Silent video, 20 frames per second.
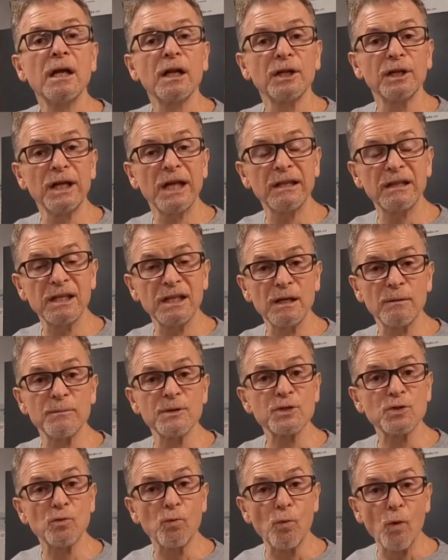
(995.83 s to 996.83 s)
Lithium
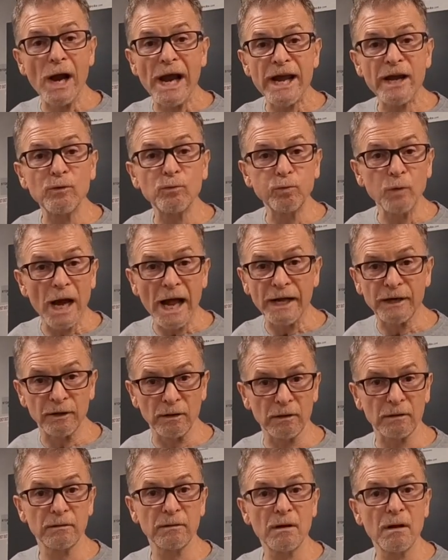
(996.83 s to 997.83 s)
is way redder,
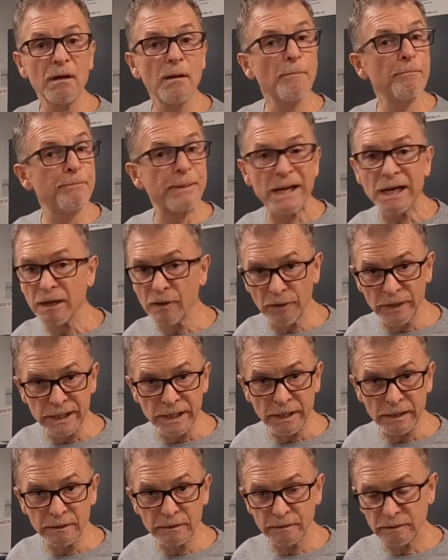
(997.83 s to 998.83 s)

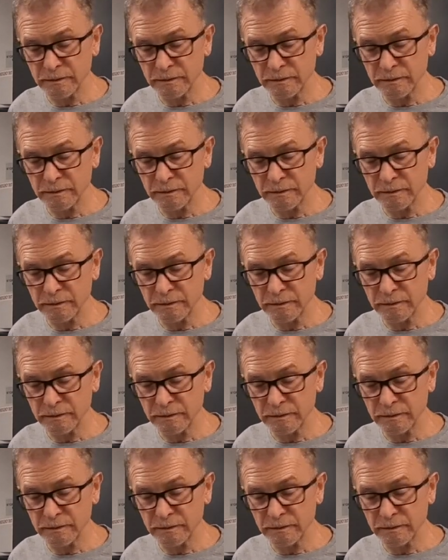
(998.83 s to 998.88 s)
period.